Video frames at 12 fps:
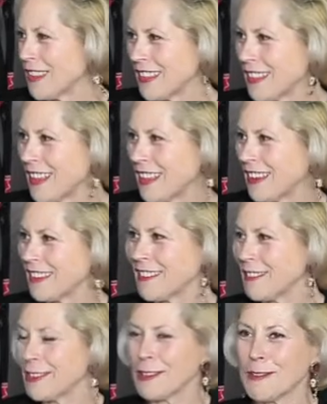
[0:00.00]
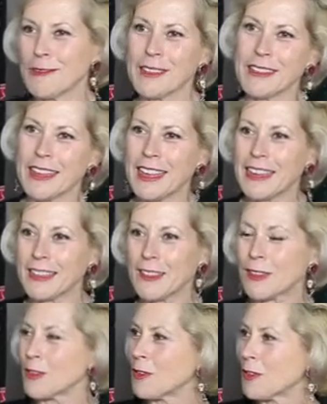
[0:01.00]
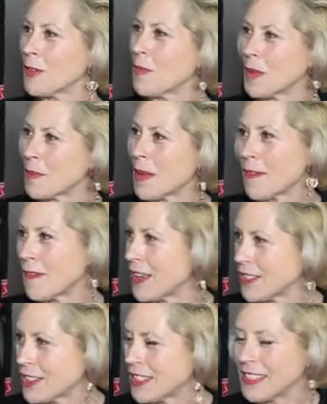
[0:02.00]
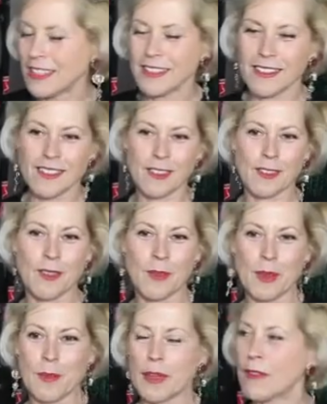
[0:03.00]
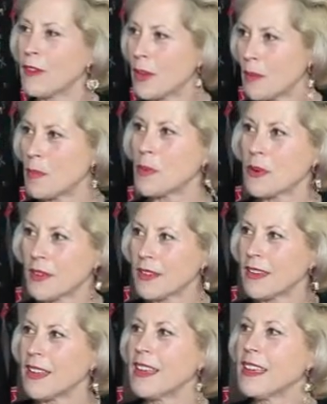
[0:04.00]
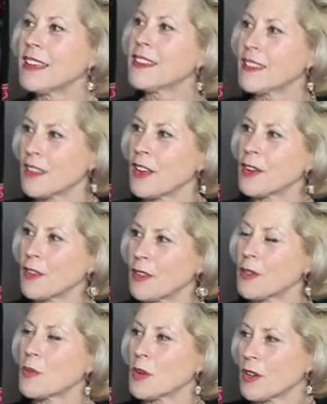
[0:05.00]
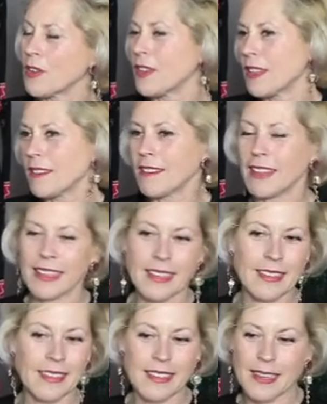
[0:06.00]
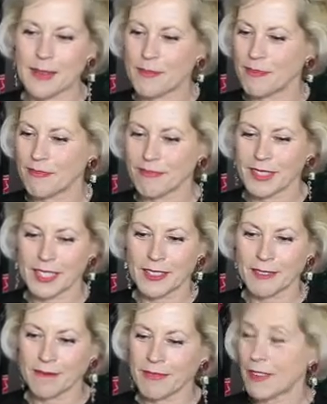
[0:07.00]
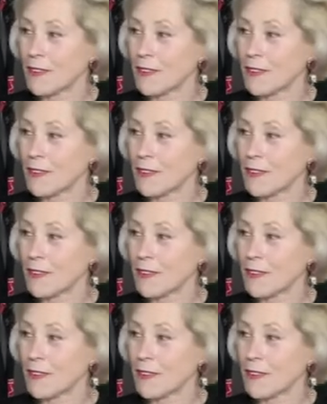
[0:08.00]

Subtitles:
like that, and it's still something about fashion, and it's still something about a very important designer in the world, and I've